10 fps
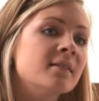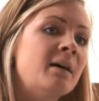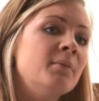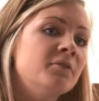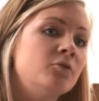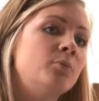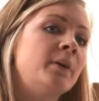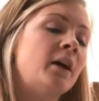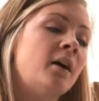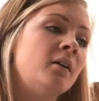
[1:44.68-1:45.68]

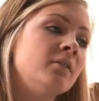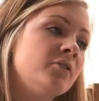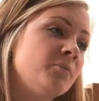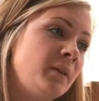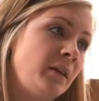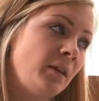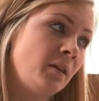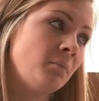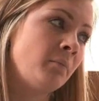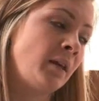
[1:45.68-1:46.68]
Islamophobia to
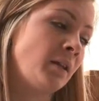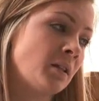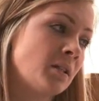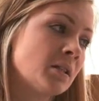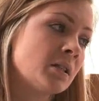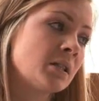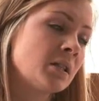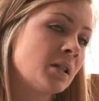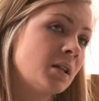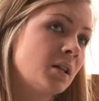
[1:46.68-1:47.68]
me
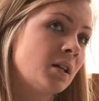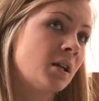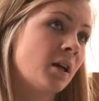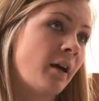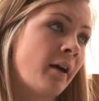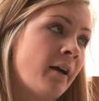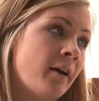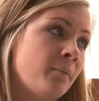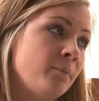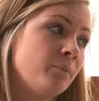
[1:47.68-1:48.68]
means
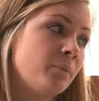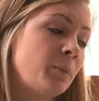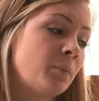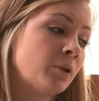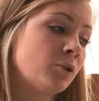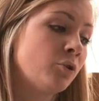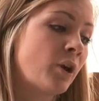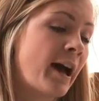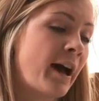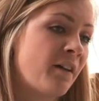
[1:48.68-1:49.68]
um, people who
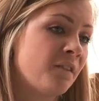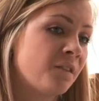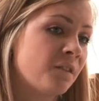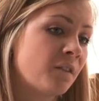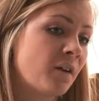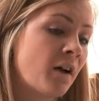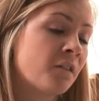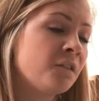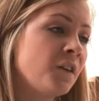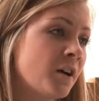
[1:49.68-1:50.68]
have
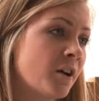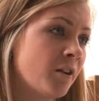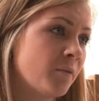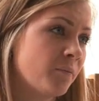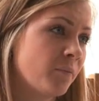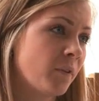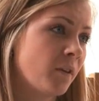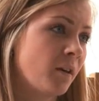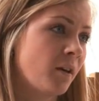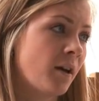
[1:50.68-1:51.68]
a fear
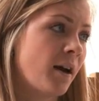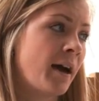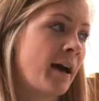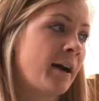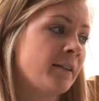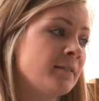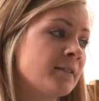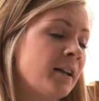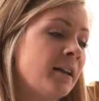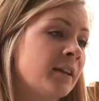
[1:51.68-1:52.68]

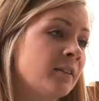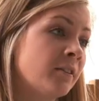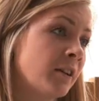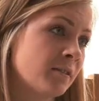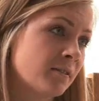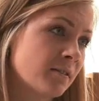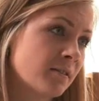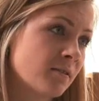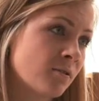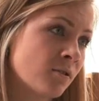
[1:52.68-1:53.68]
and an
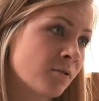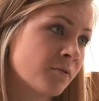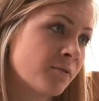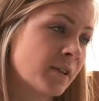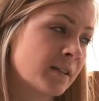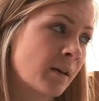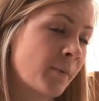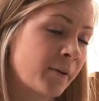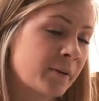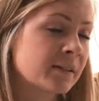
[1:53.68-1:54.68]
ignorance of
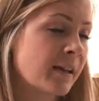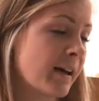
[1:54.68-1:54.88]
about